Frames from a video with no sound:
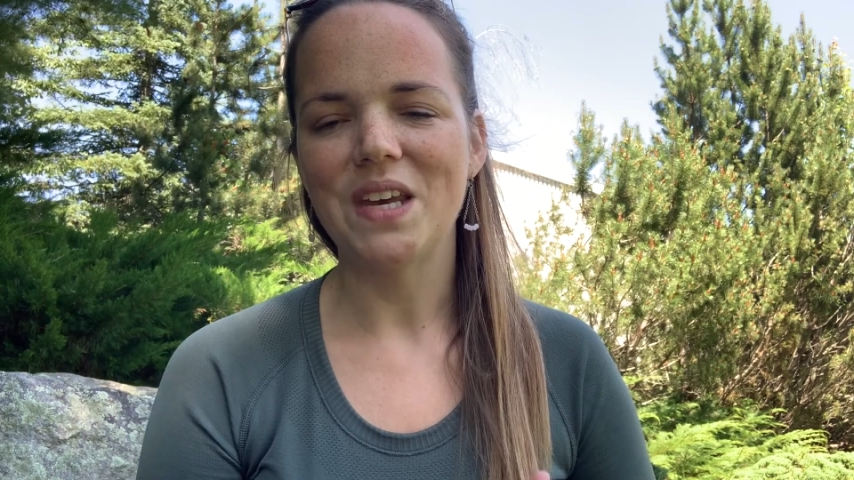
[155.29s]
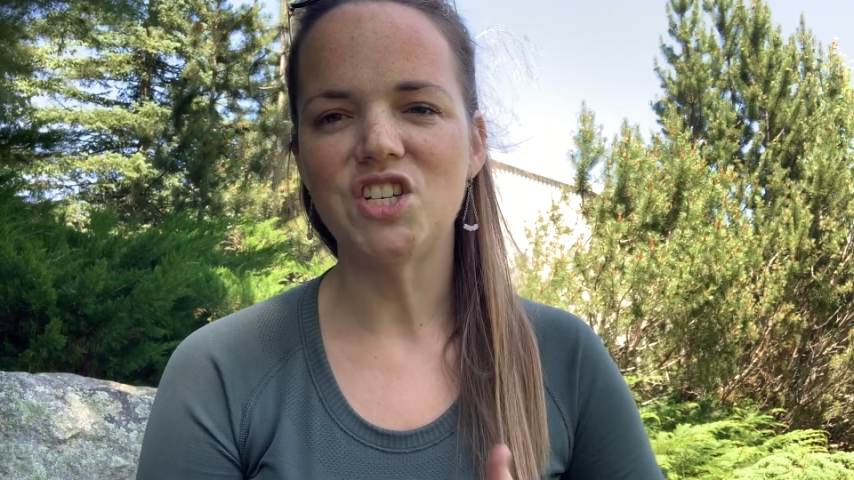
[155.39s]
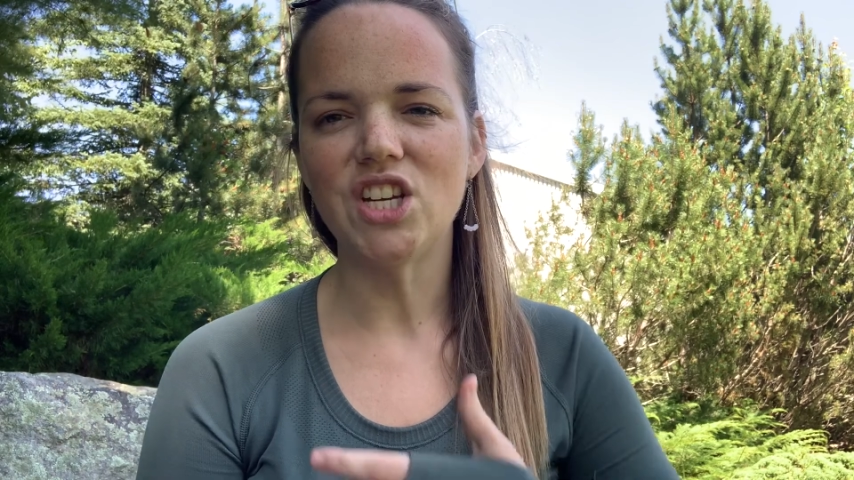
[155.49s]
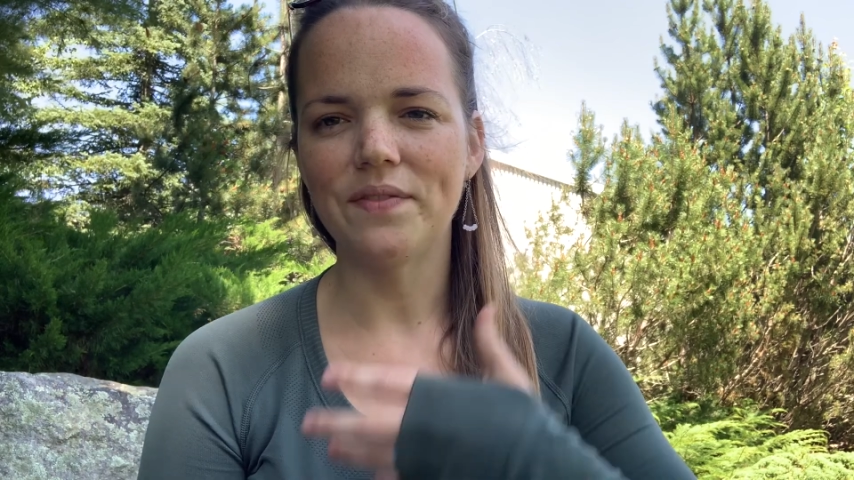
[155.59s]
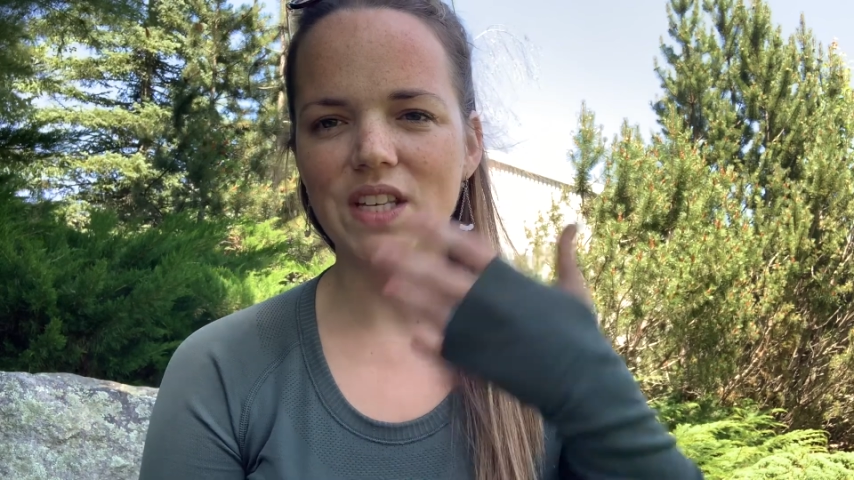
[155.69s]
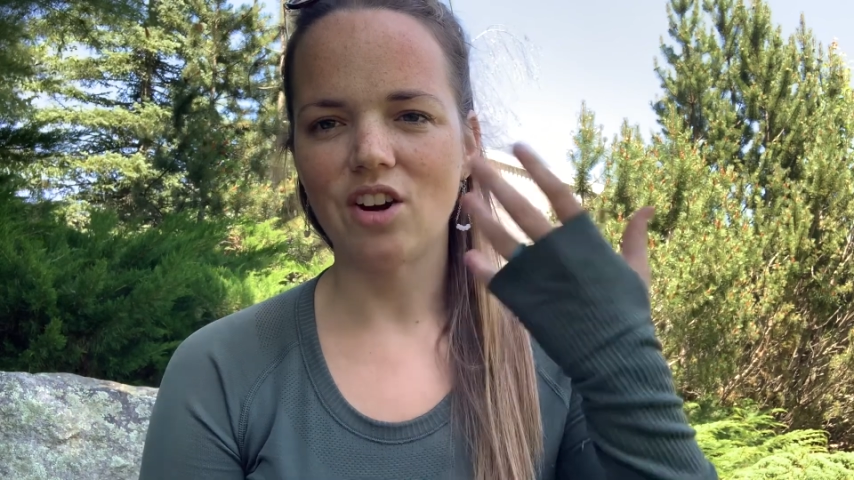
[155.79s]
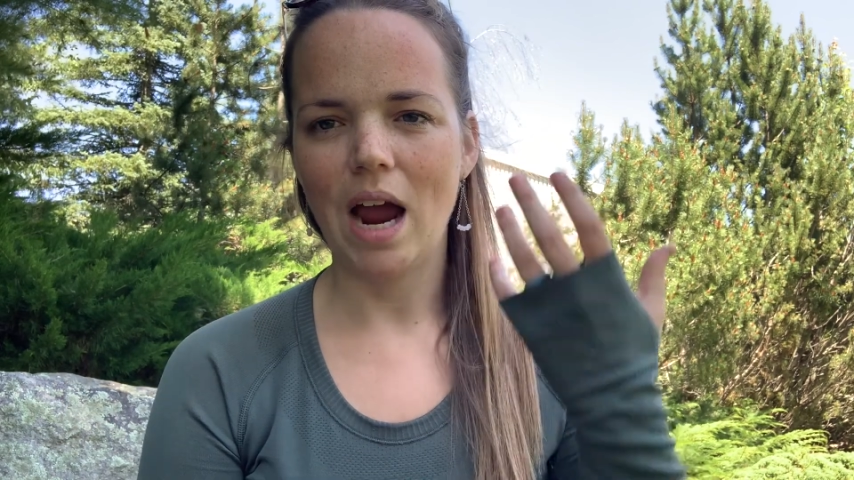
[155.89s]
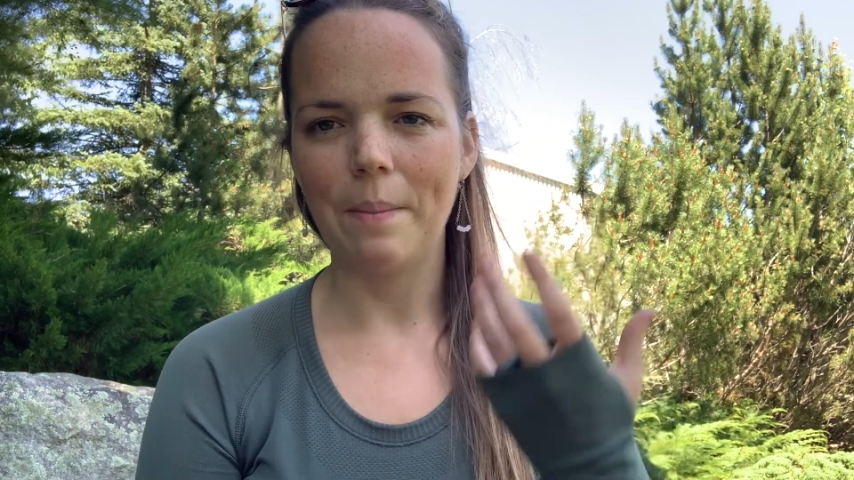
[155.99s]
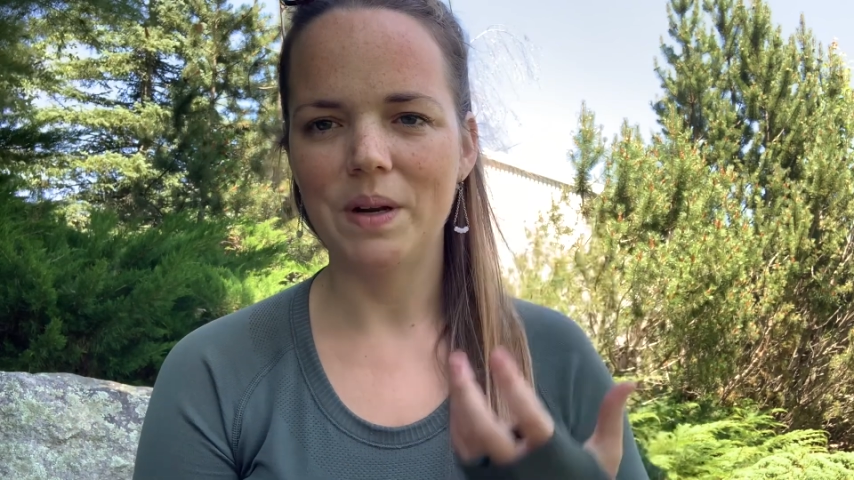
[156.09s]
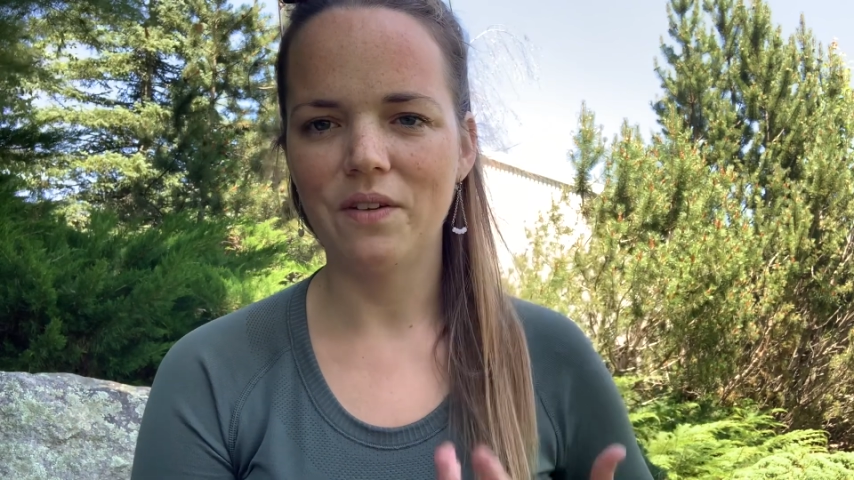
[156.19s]
shifts that are
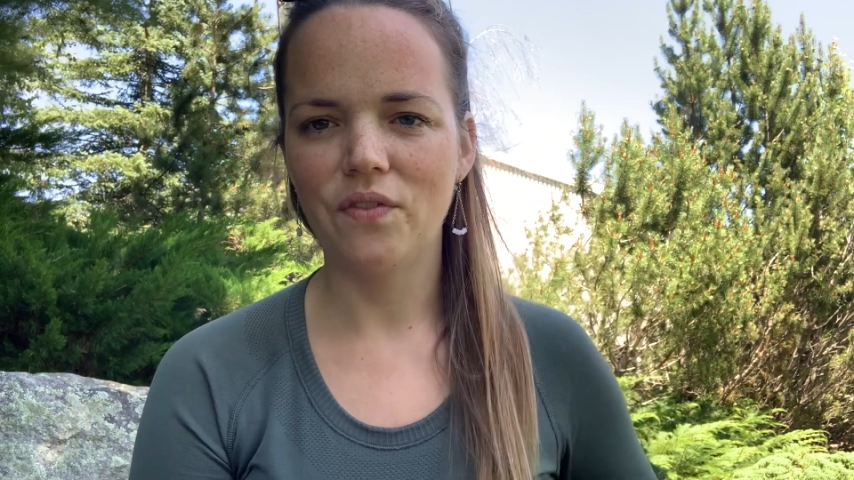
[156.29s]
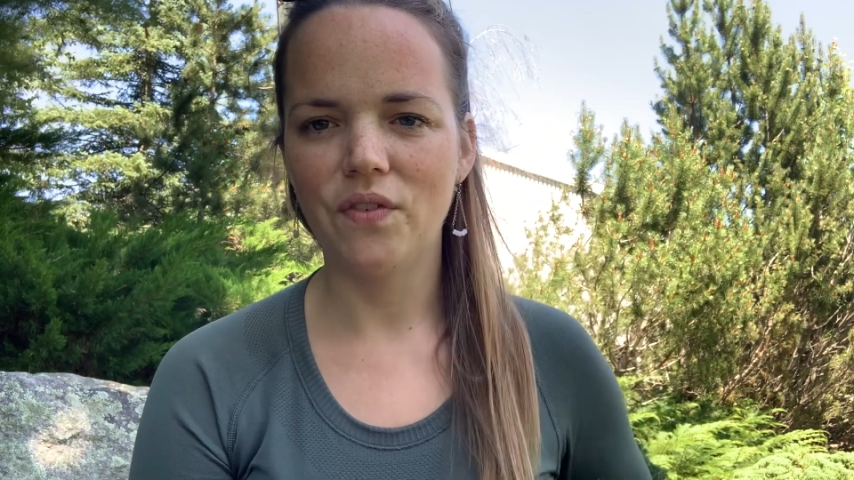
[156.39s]
happening